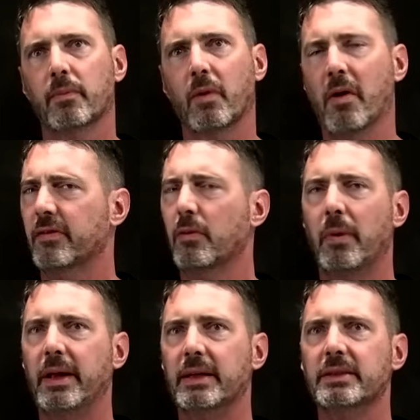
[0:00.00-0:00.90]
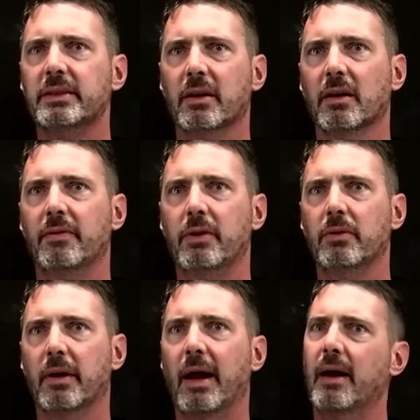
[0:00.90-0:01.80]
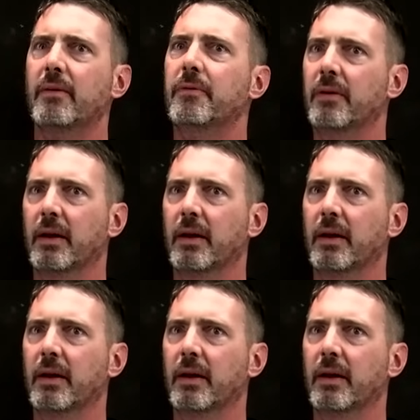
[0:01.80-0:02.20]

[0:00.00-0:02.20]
honestly way easier if you have